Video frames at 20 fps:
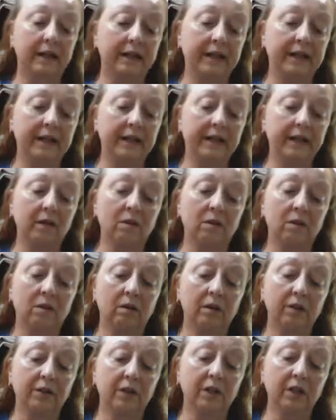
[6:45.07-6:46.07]
Getting
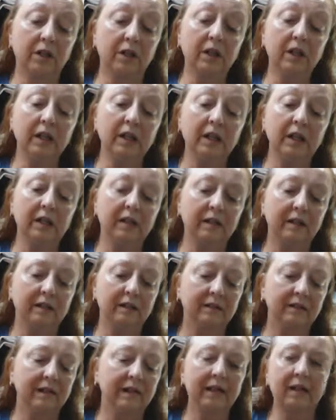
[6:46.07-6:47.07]
older,
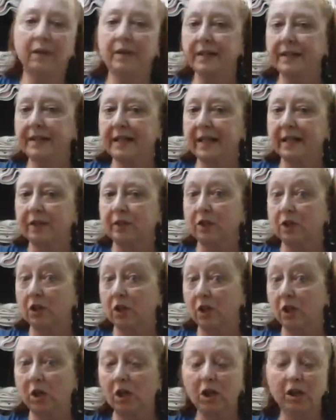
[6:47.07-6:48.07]
I always add the
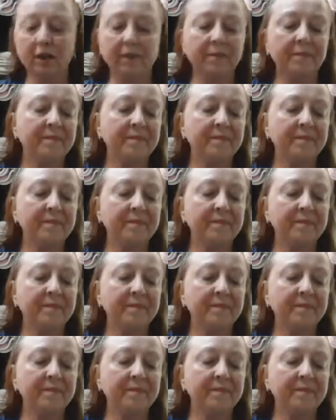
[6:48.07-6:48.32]
dur.